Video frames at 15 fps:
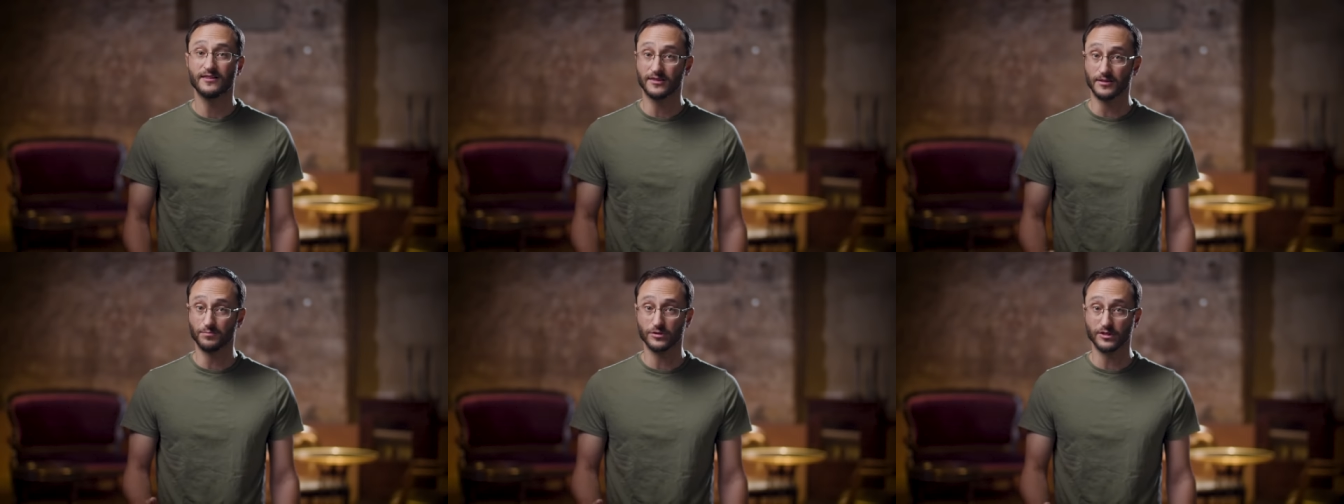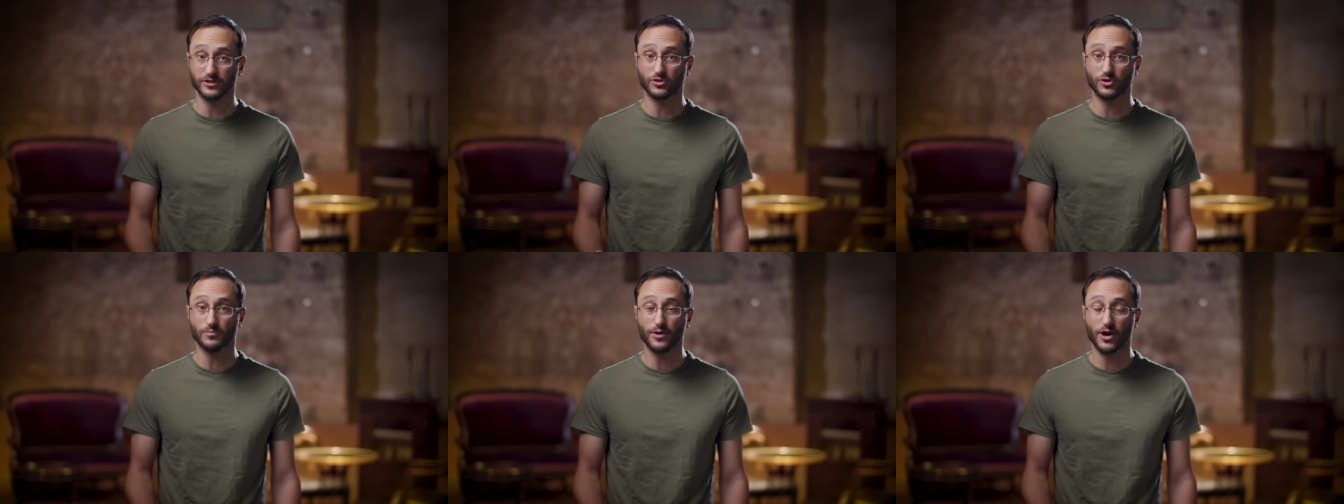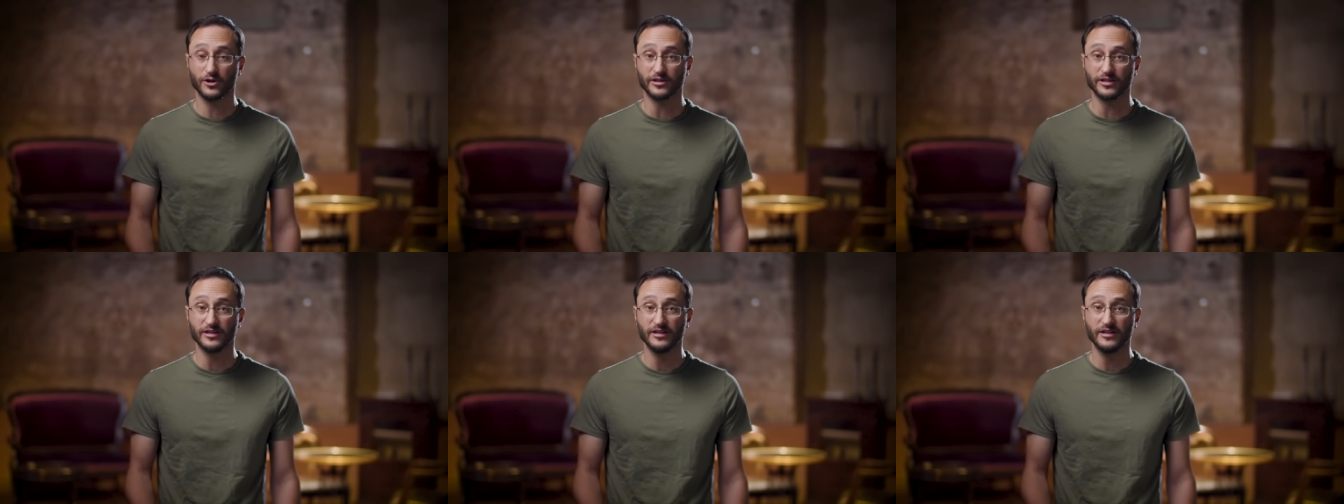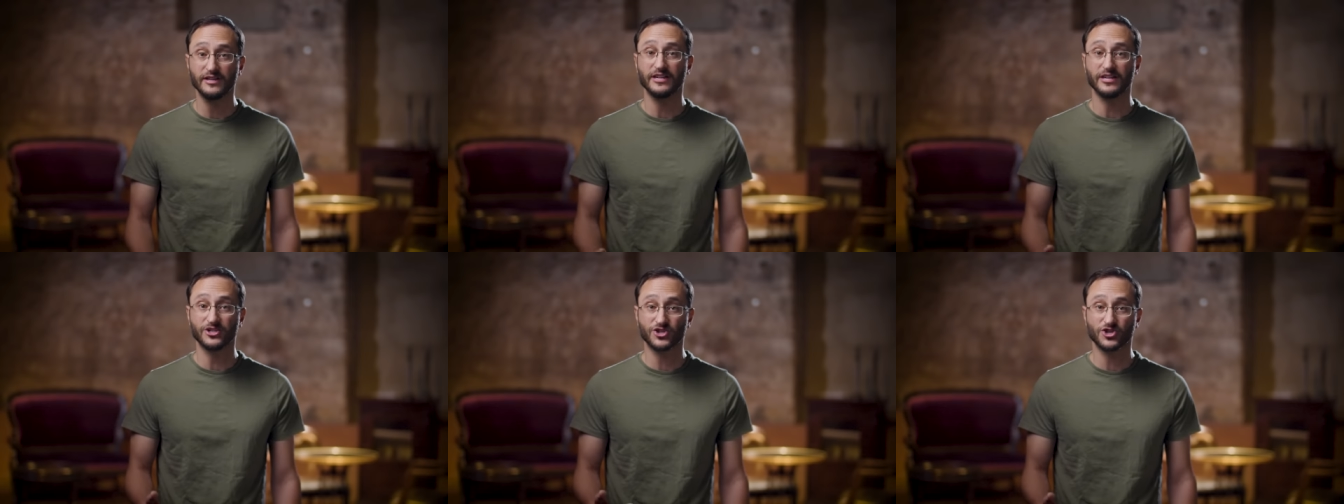the political party
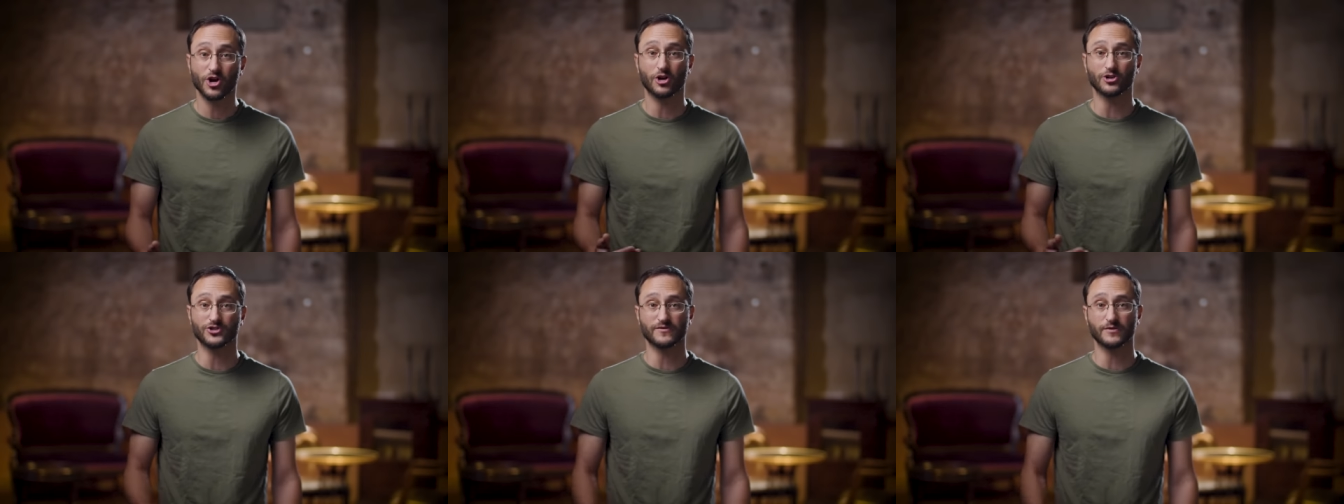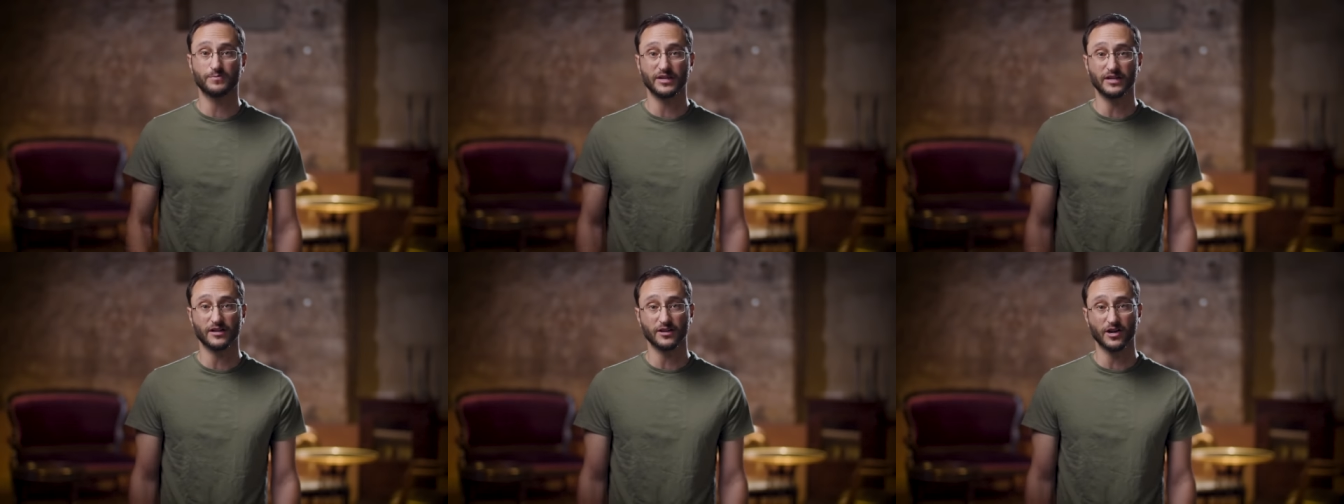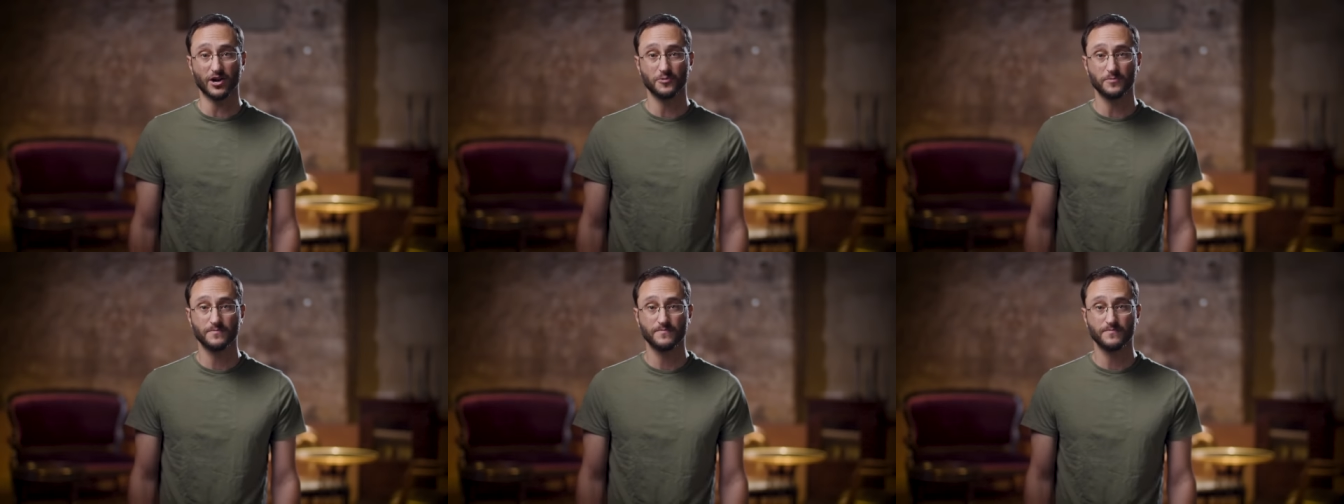in charge of the PLO.